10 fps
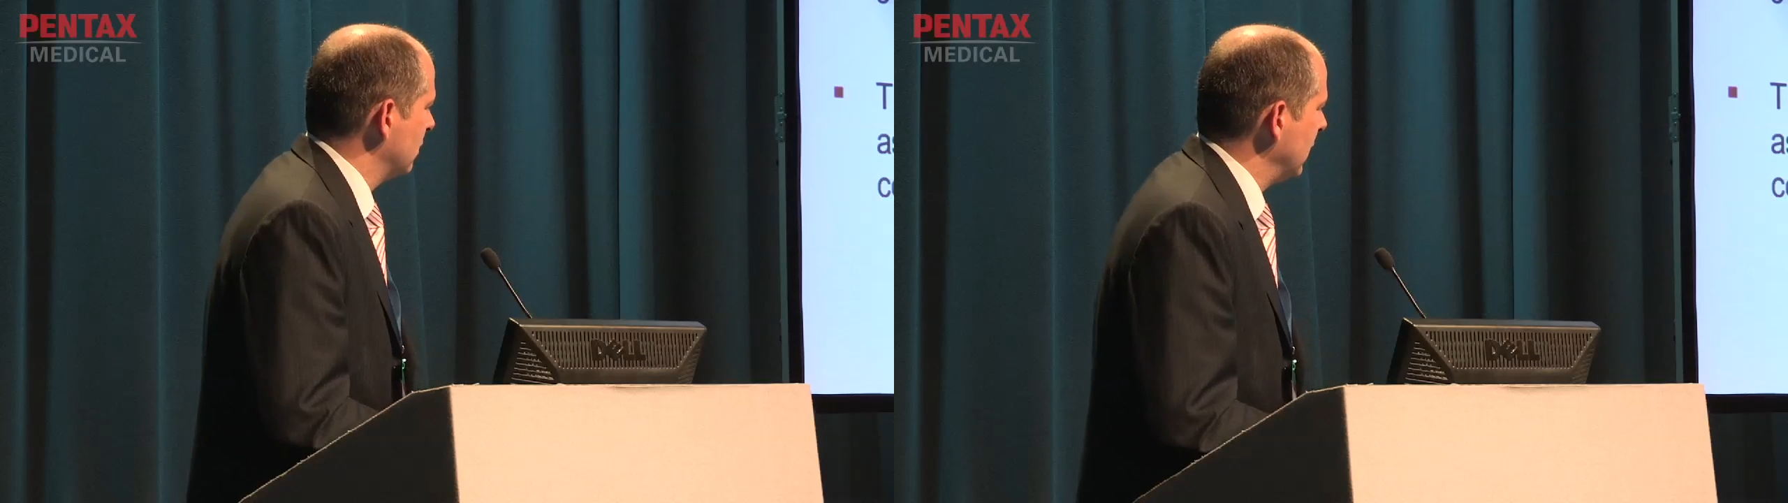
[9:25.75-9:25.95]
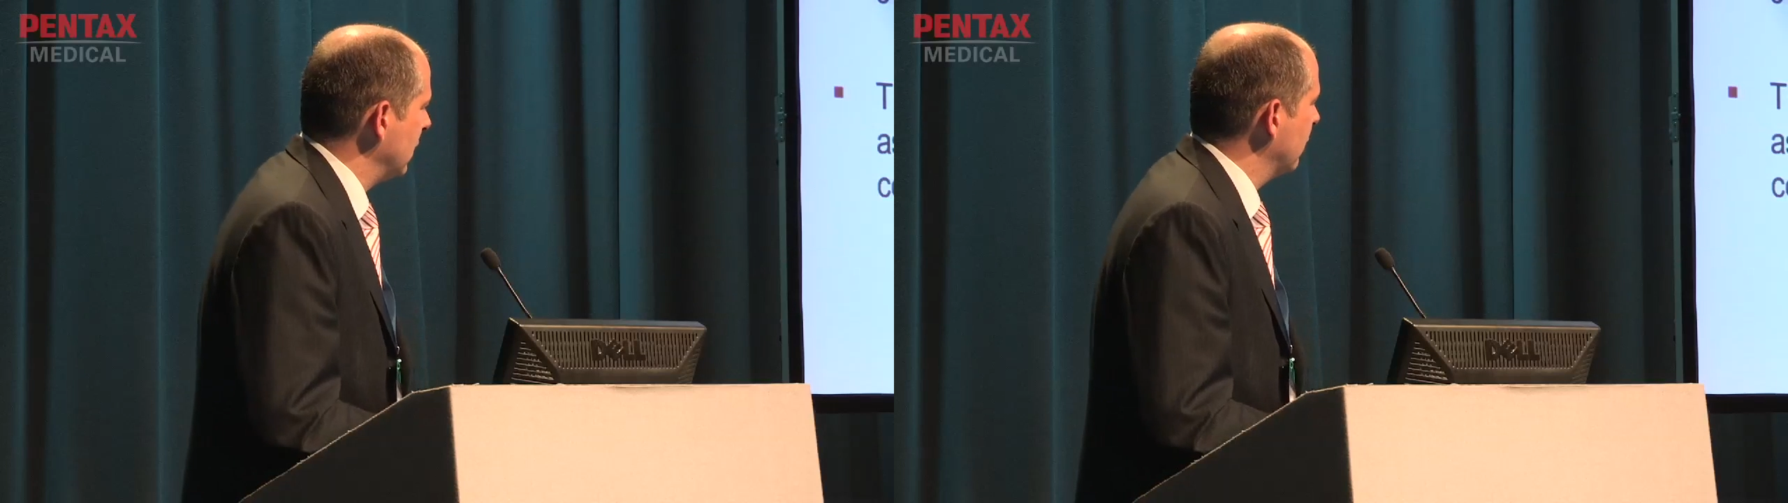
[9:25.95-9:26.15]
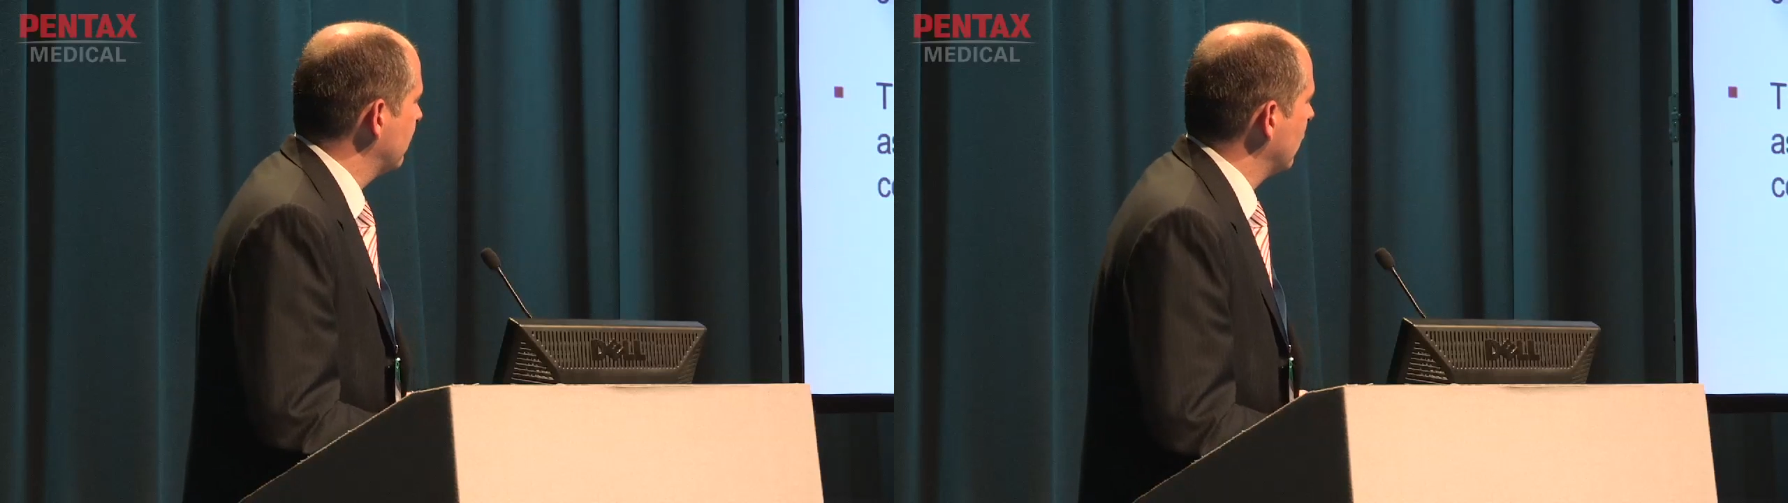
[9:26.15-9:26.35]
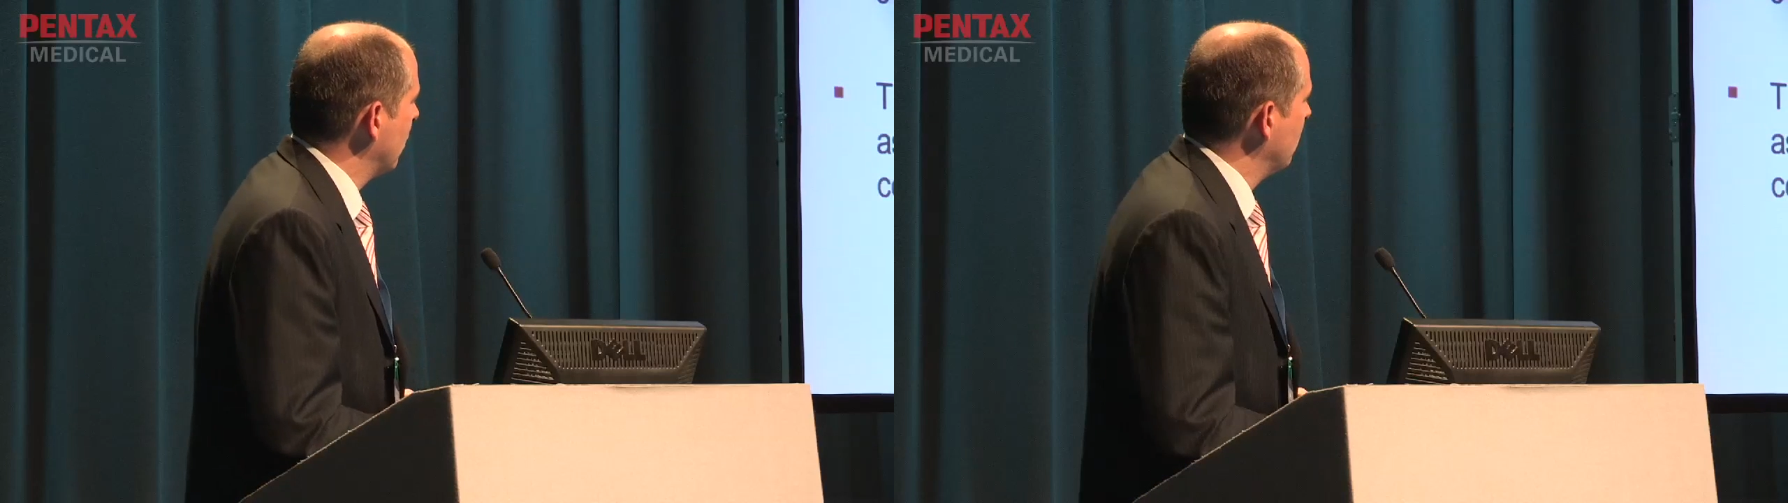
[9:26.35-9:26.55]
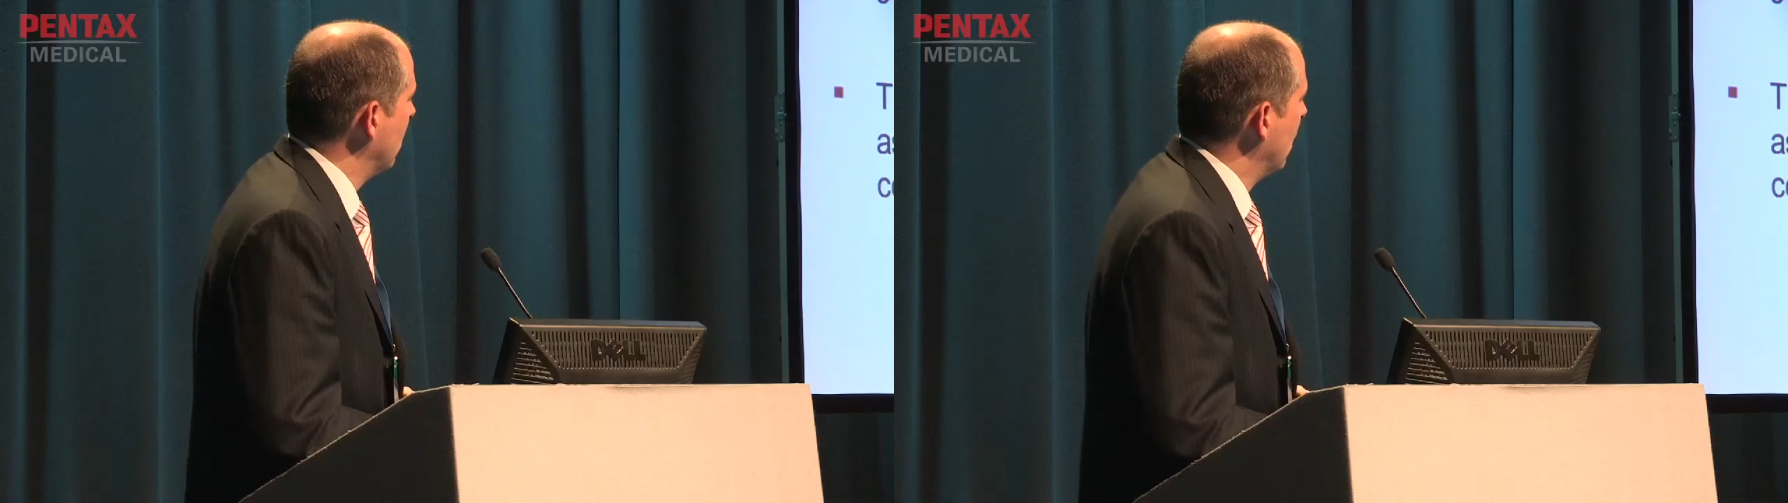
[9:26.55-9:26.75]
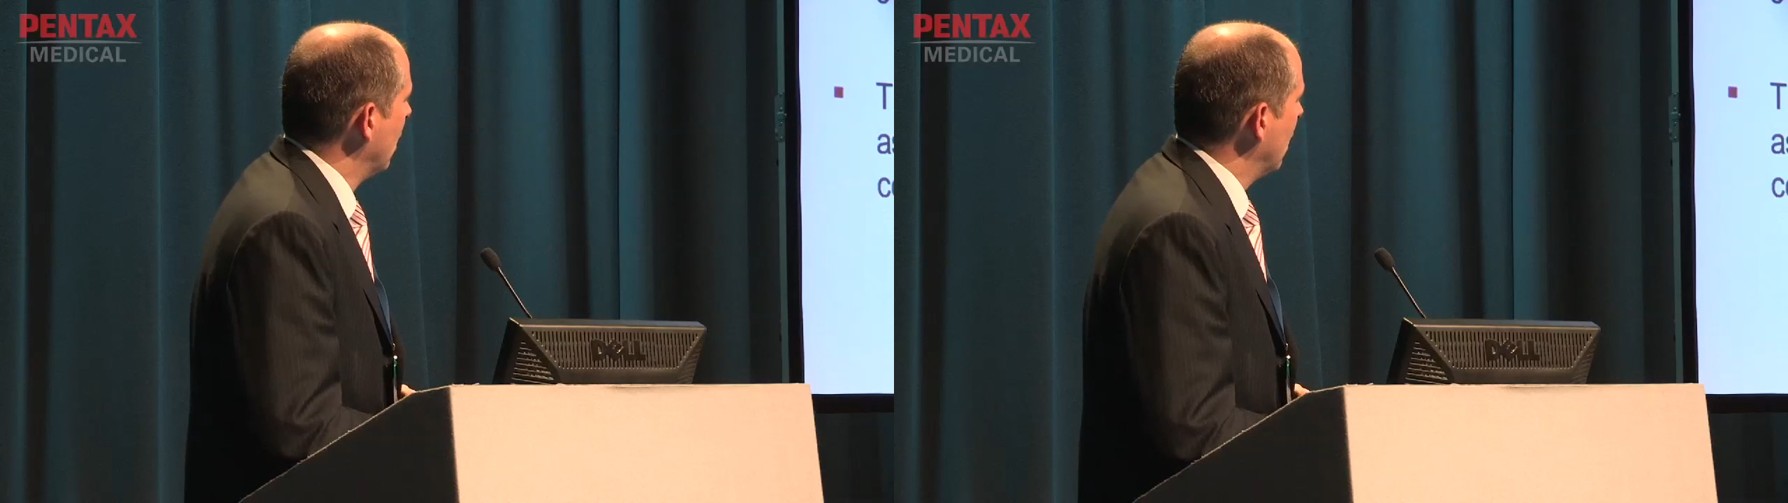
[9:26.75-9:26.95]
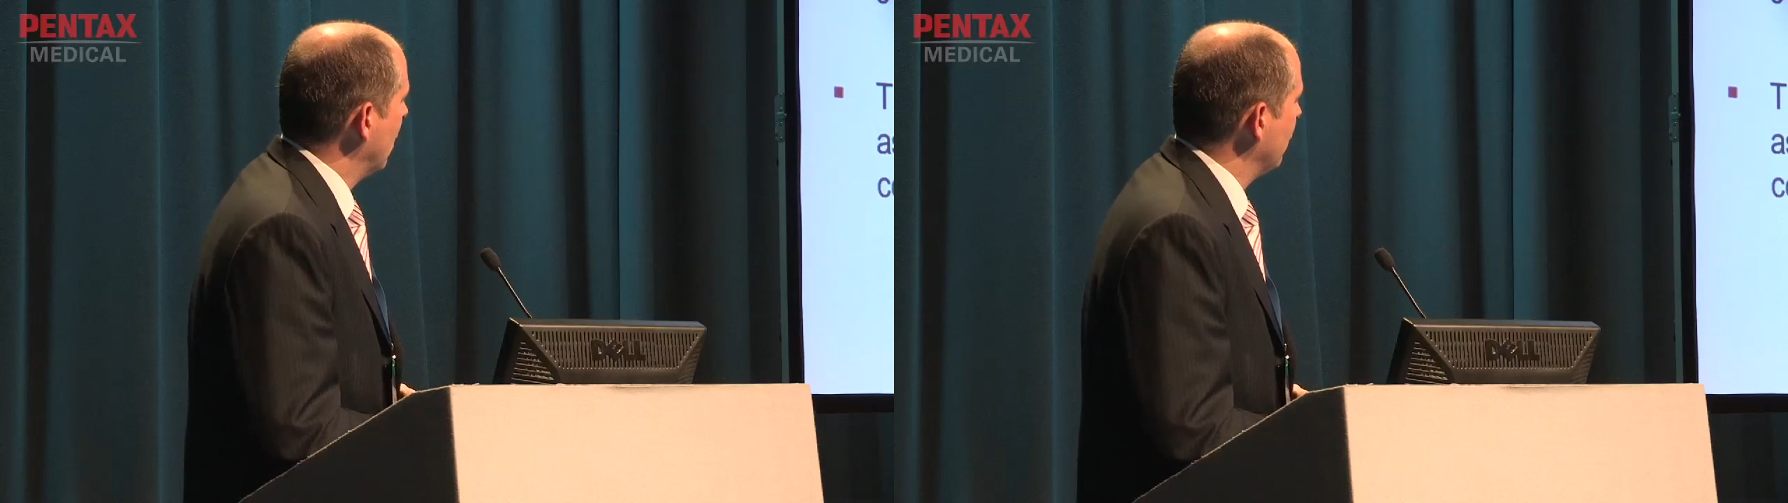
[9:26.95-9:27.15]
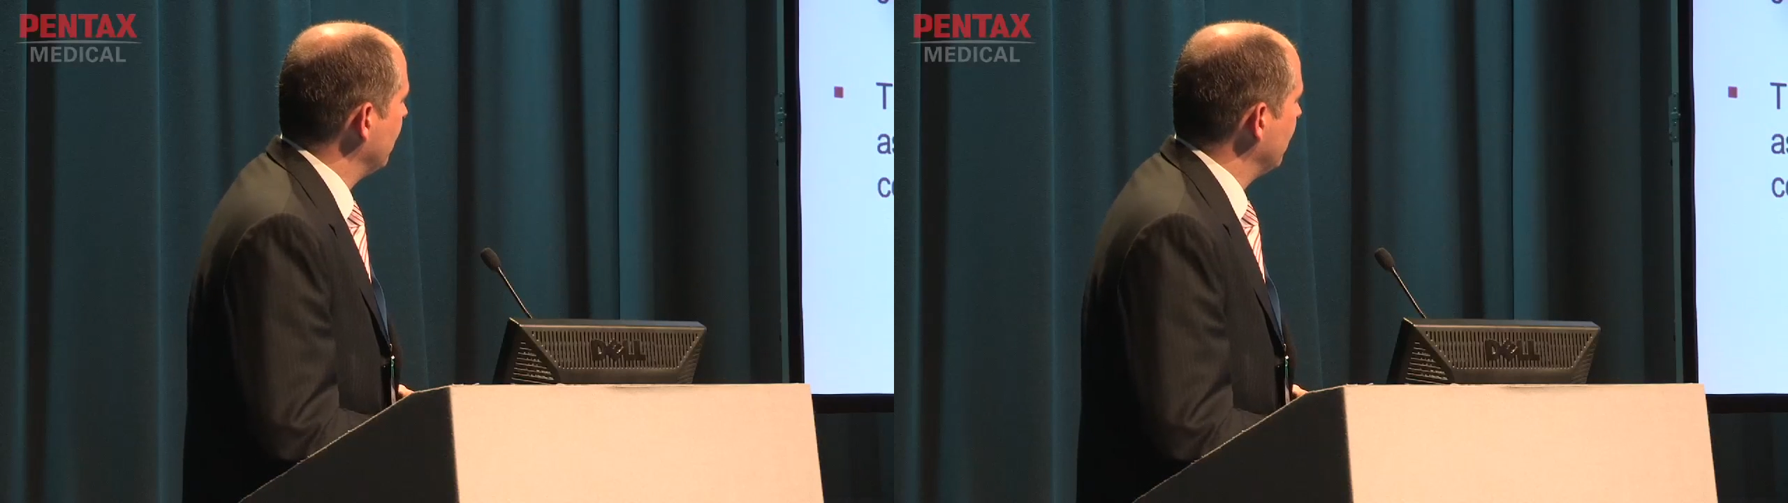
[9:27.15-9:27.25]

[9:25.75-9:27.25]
data from the